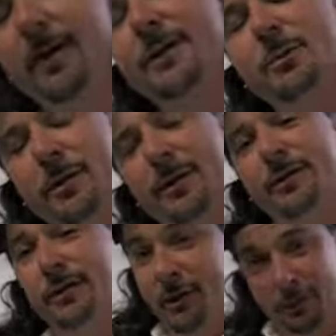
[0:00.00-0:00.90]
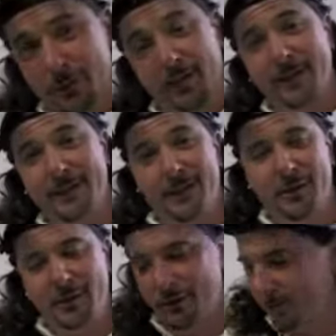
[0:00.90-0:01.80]
That's one of those, don't try this at
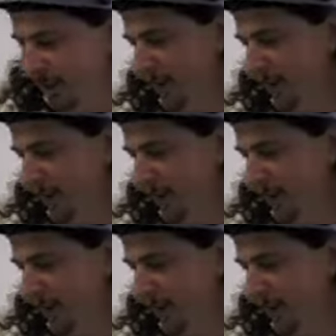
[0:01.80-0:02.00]
home,